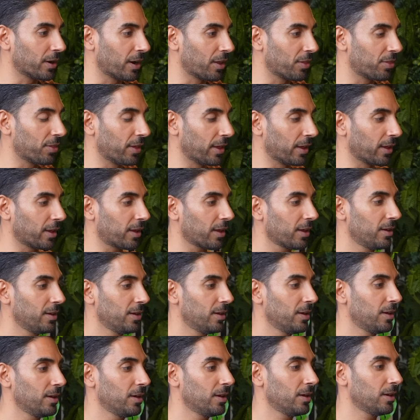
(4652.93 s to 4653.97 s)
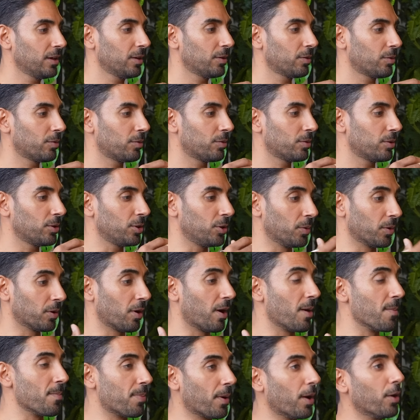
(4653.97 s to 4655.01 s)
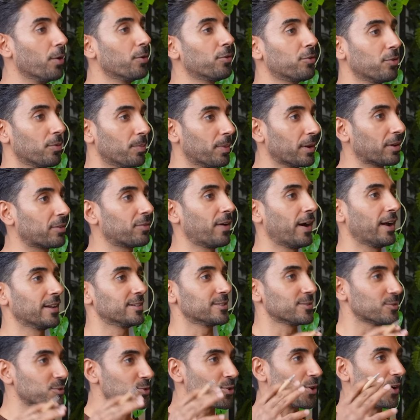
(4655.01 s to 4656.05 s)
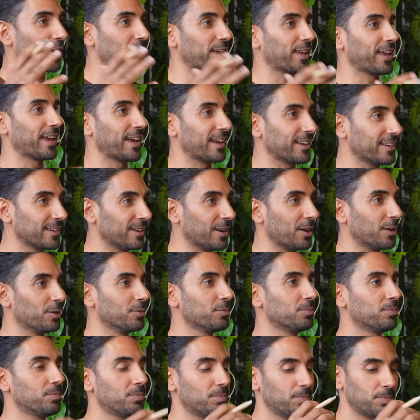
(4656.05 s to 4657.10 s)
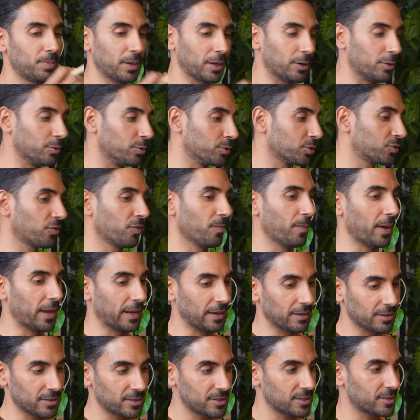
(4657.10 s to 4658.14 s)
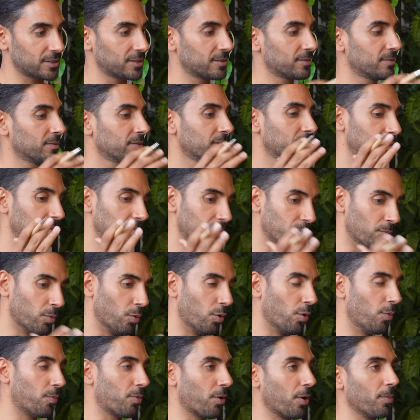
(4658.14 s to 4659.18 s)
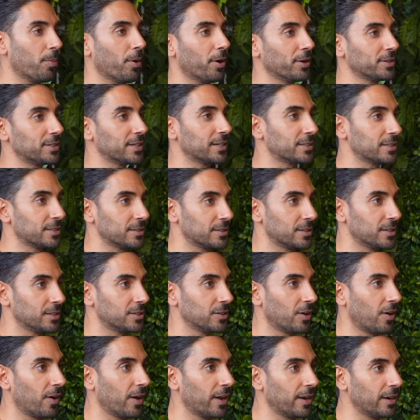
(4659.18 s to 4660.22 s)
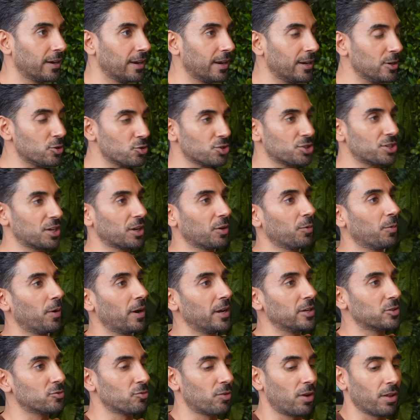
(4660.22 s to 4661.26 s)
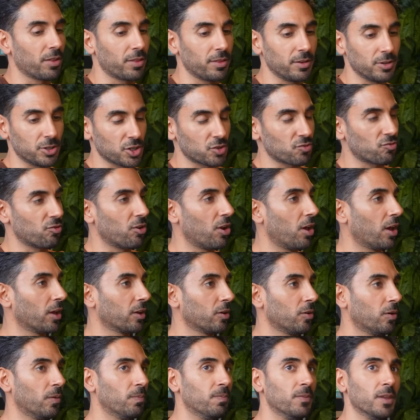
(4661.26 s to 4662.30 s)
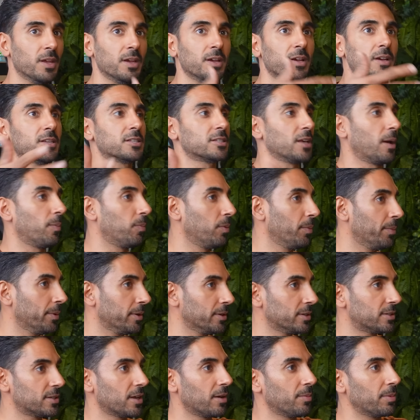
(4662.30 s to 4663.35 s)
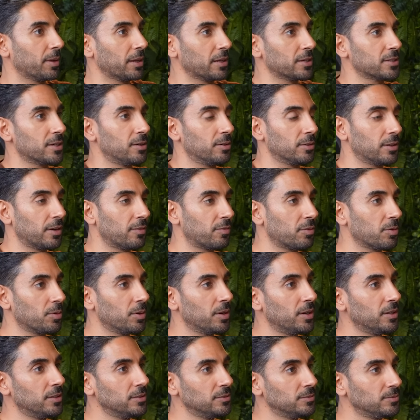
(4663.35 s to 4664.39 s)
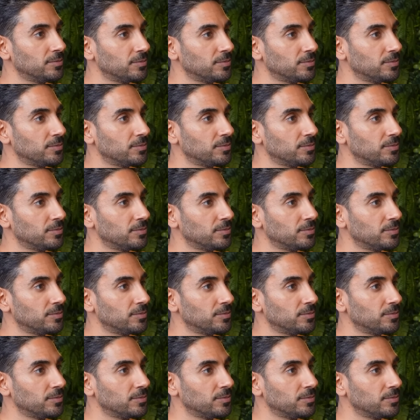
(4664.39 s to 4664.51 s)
And I think you and I both are big fans of trying to get, you know, pickles, ferments, more probiotics into the diet in interesting ways rather than just relying on supplements that are being sold everywhere.